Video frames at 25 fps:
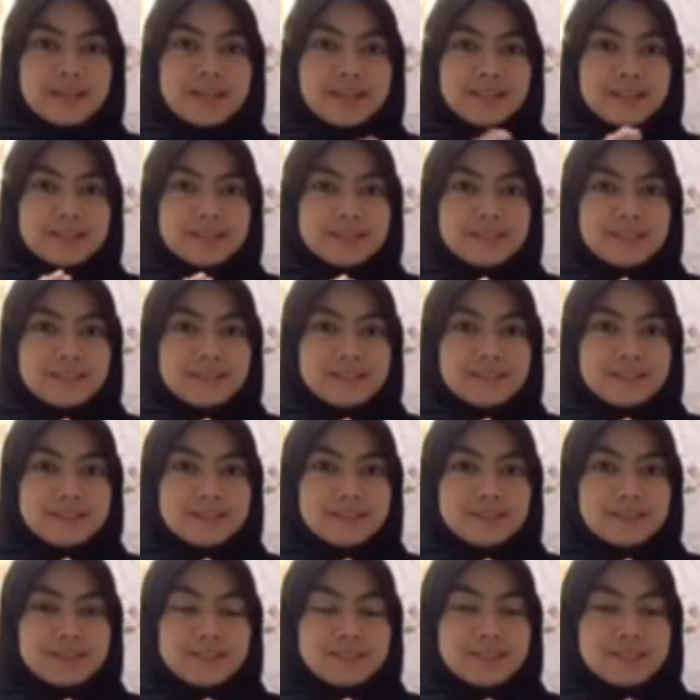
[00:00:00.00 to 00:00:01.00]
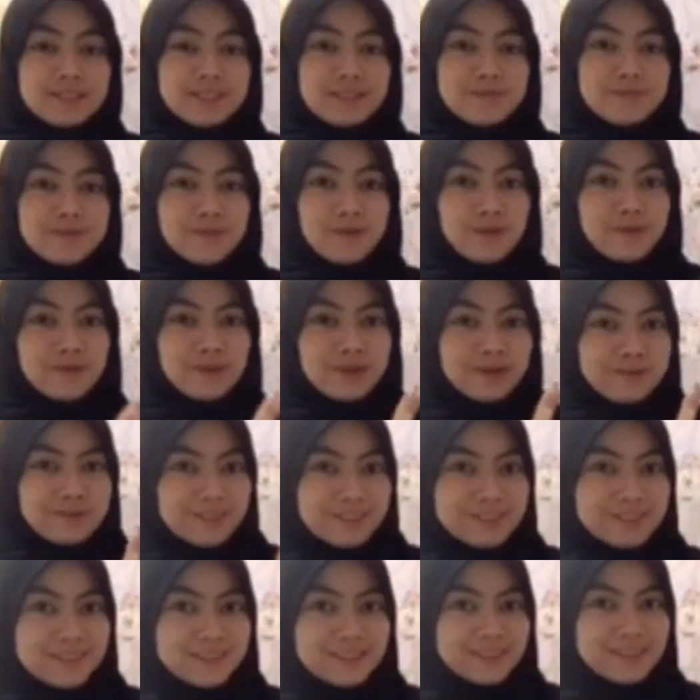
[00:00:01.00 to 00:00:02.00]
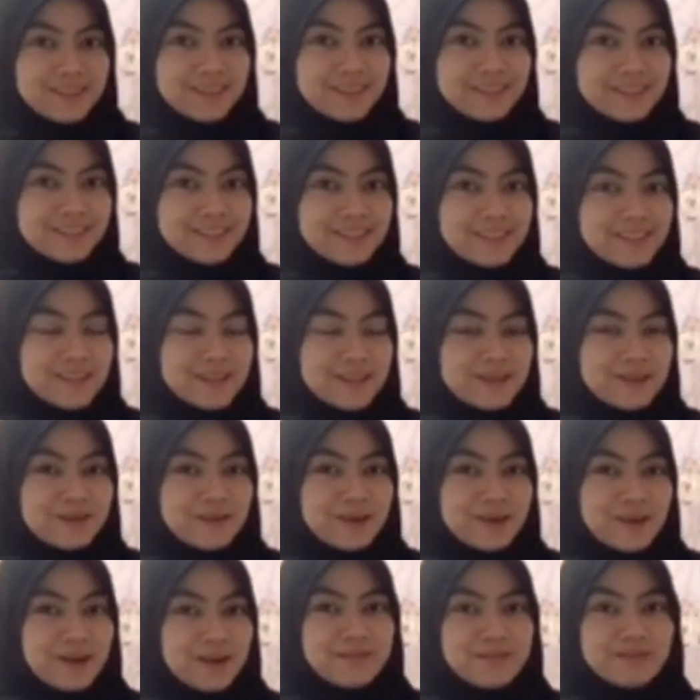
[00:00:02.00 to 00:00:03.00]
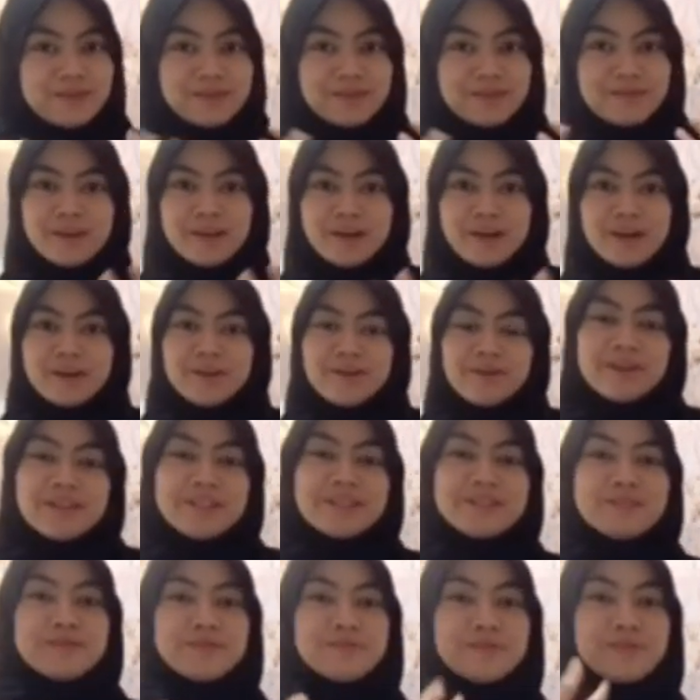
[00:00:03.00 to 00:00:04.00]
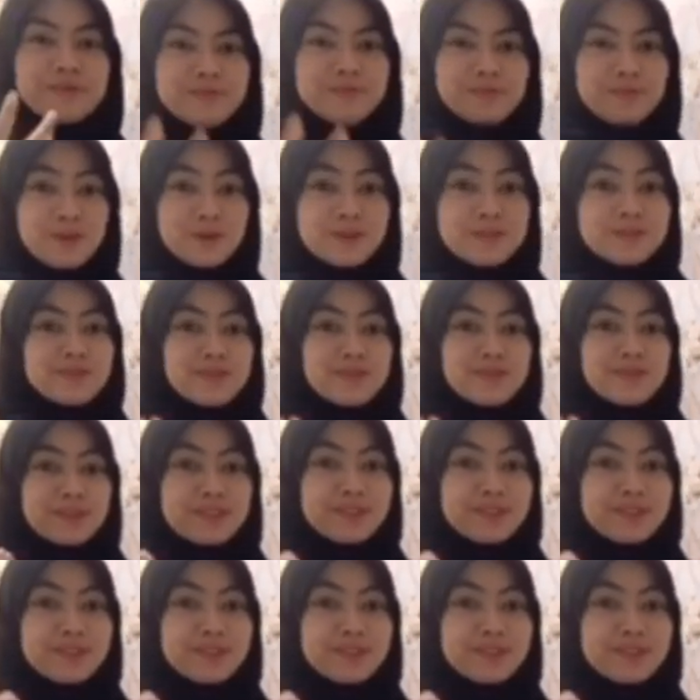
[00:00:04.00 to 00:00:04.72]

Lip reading: it is just for one bus stand. However, we are going to propose for